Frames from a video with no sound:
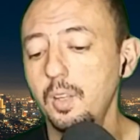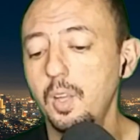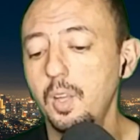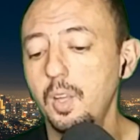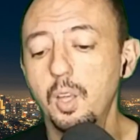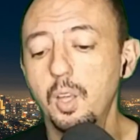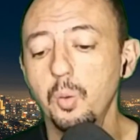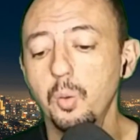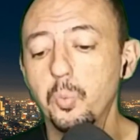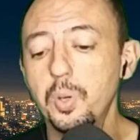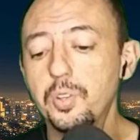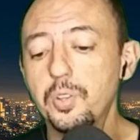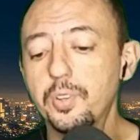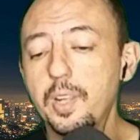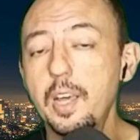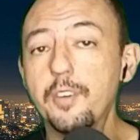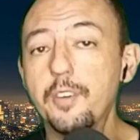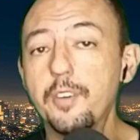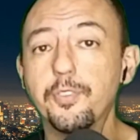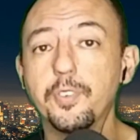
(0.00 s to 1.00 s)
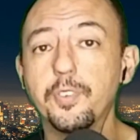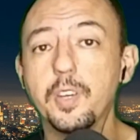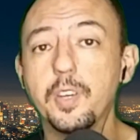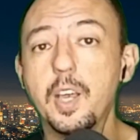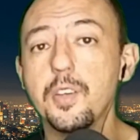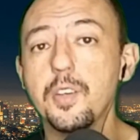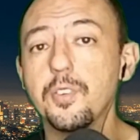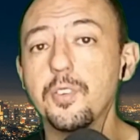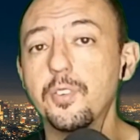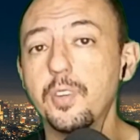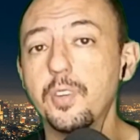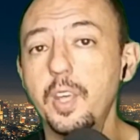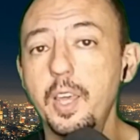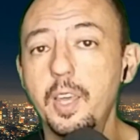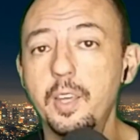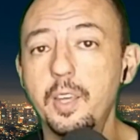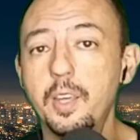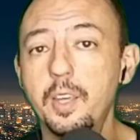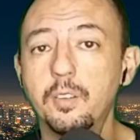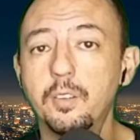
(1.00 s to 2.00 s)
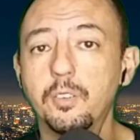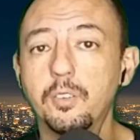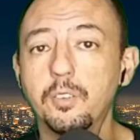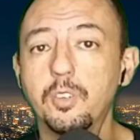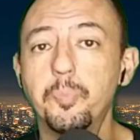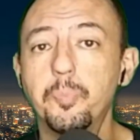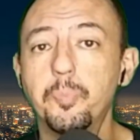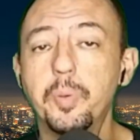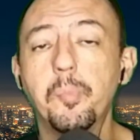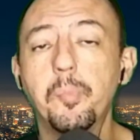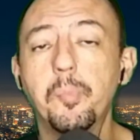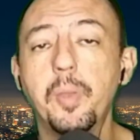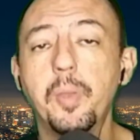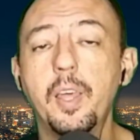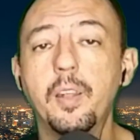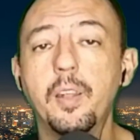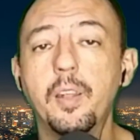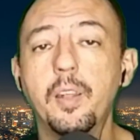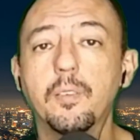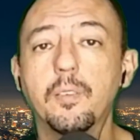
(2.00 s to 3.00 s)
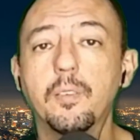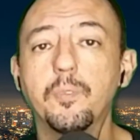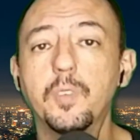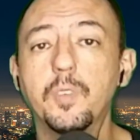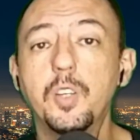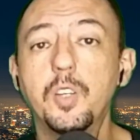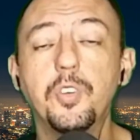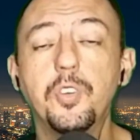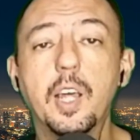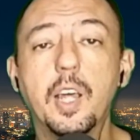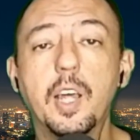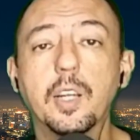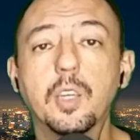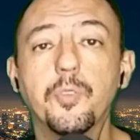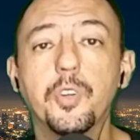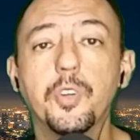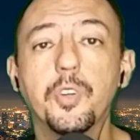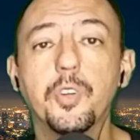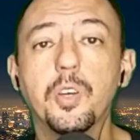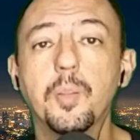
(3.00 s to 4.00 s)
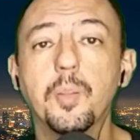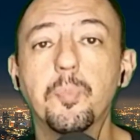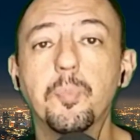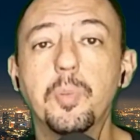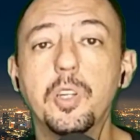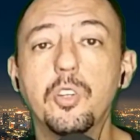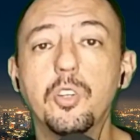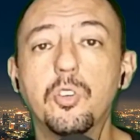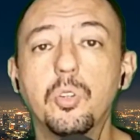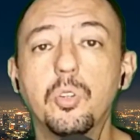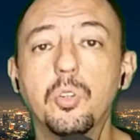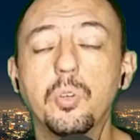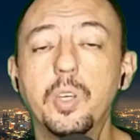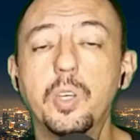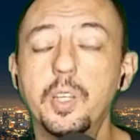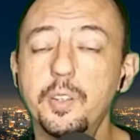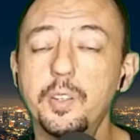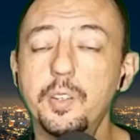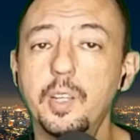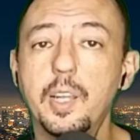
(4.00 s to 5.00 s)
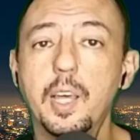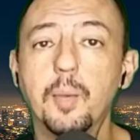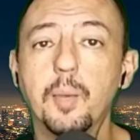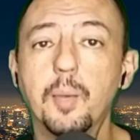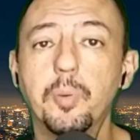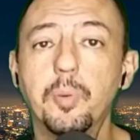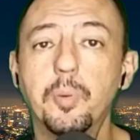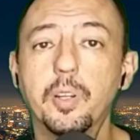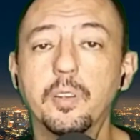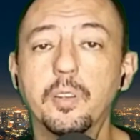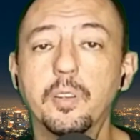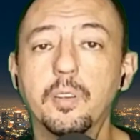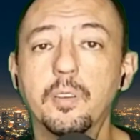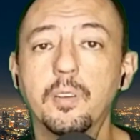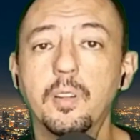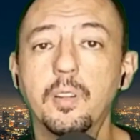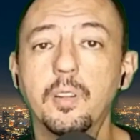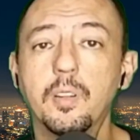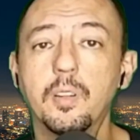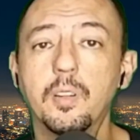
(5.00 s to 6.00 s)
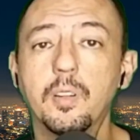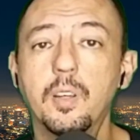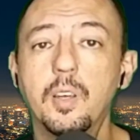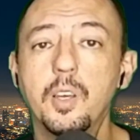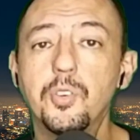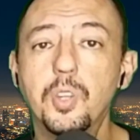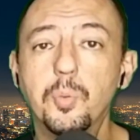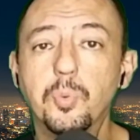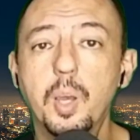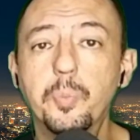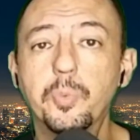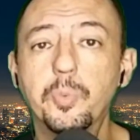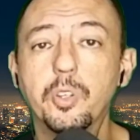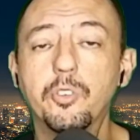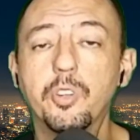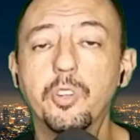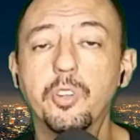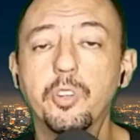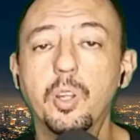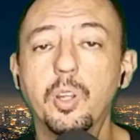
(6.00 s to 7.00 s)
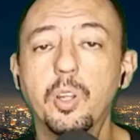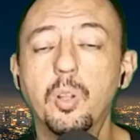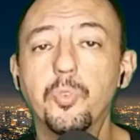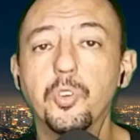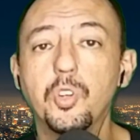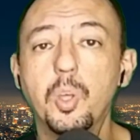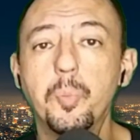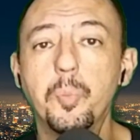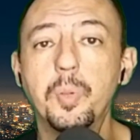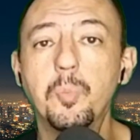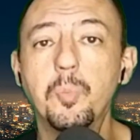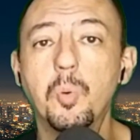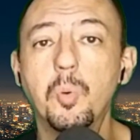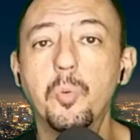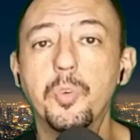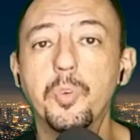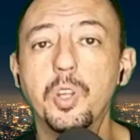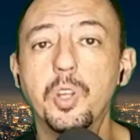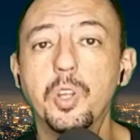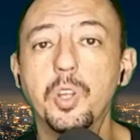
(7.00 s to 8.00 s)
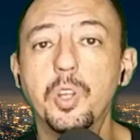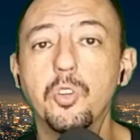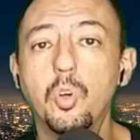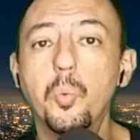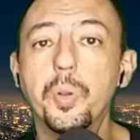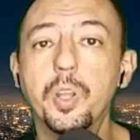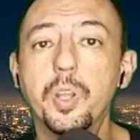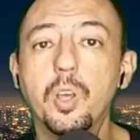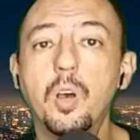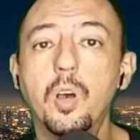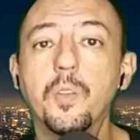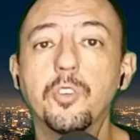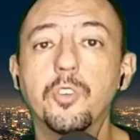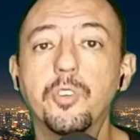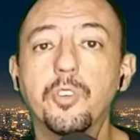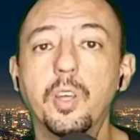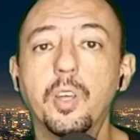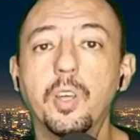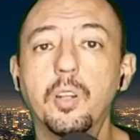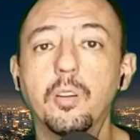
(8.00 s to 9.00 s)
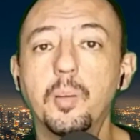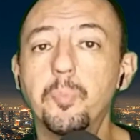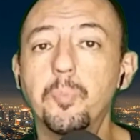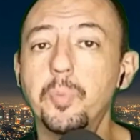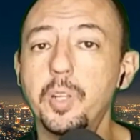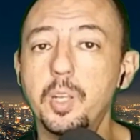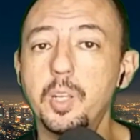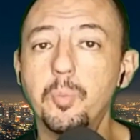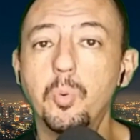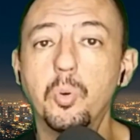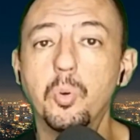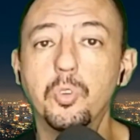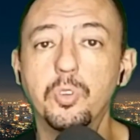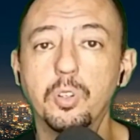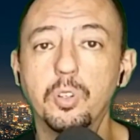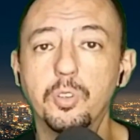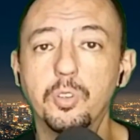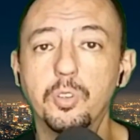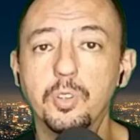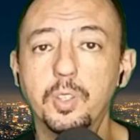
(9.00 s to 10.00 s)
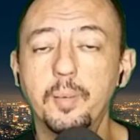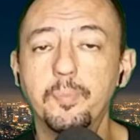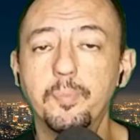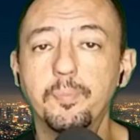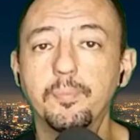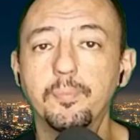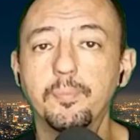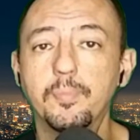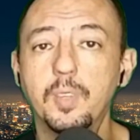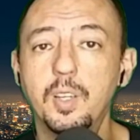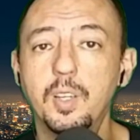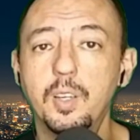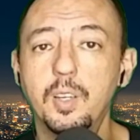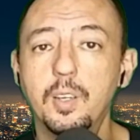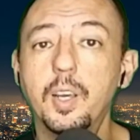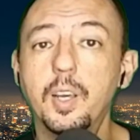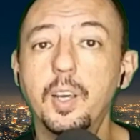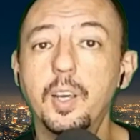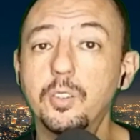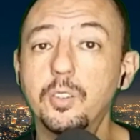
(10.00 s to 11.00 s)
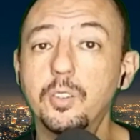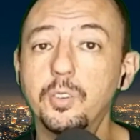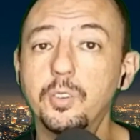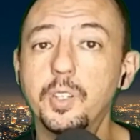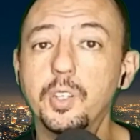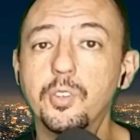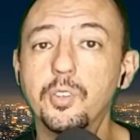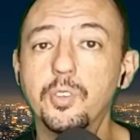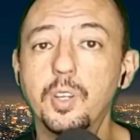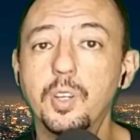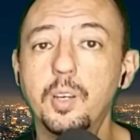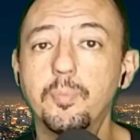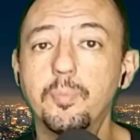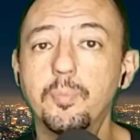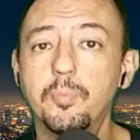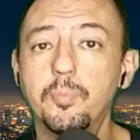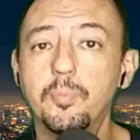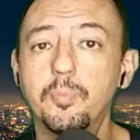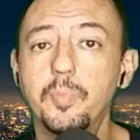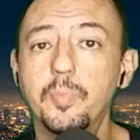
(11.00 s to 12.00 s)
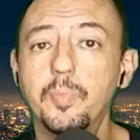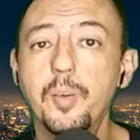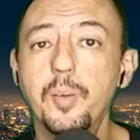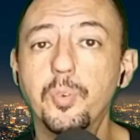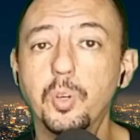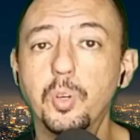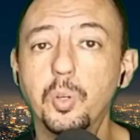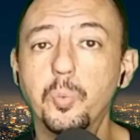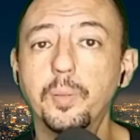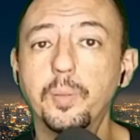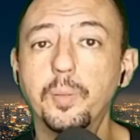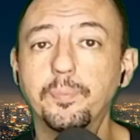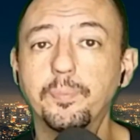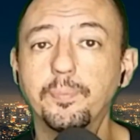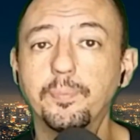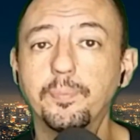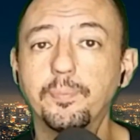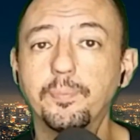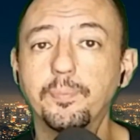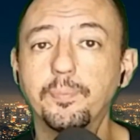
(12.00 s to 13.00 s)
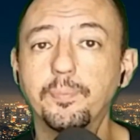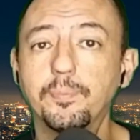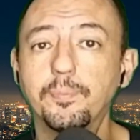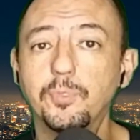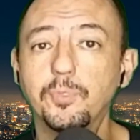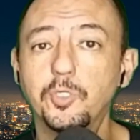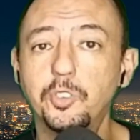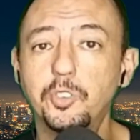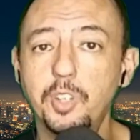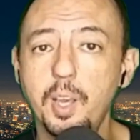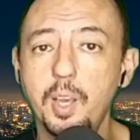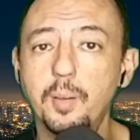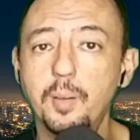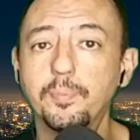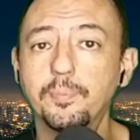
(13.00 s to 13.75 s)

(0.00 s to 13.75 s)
Westlife, guys, and Better Man. If you liked the video, then please do hit the like button, subscribe to the channel for so many more videos already on the channel, and plenty more still to come. Until next time. Have a good one. Ciao.